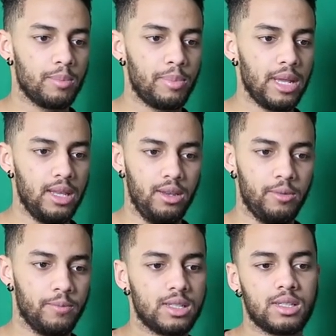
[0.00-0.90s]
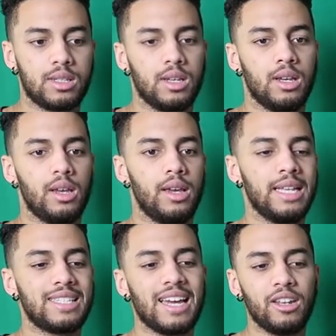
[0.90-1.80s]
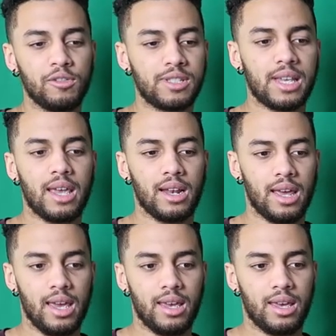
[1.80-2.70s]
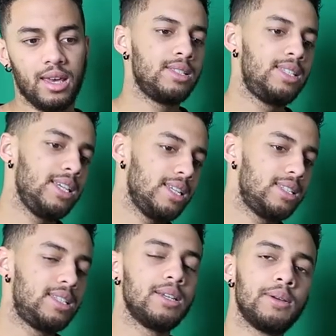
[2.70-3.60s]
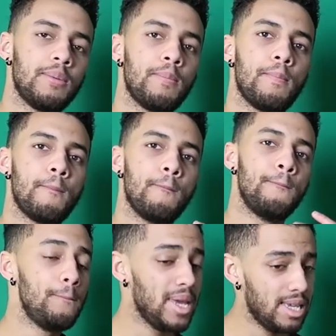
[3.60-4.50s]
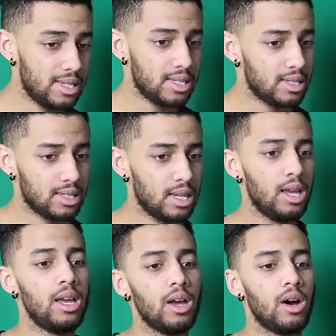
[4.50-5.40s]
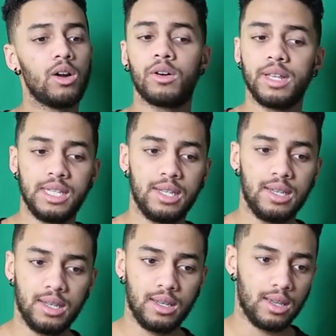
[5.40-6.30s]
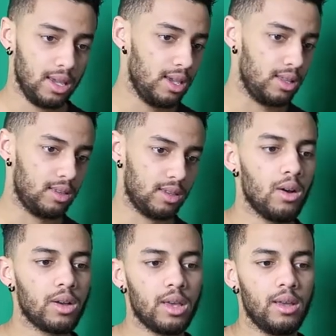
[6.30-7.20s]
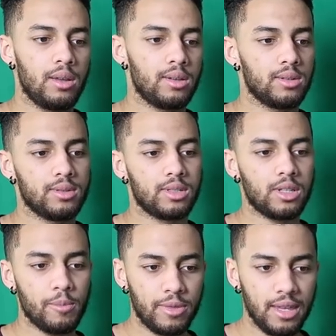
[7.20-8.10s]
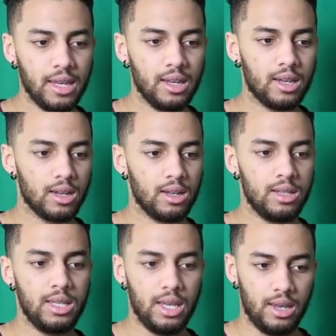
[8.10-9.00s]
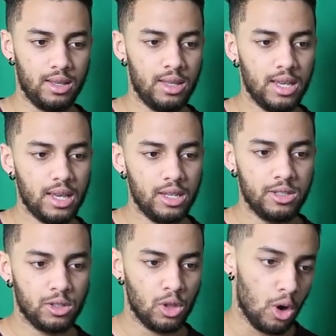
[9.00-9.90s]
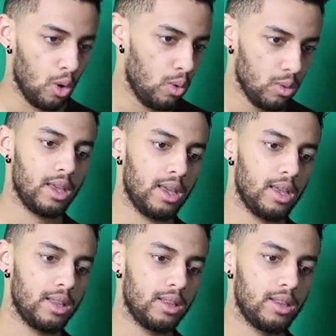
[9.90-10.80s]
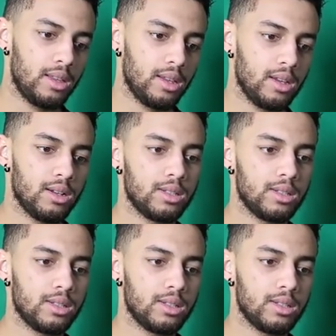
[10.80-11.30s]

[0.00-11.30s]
funny. It's kind of saying like, did miss already eat? Okay. Something nie. Nie is no. And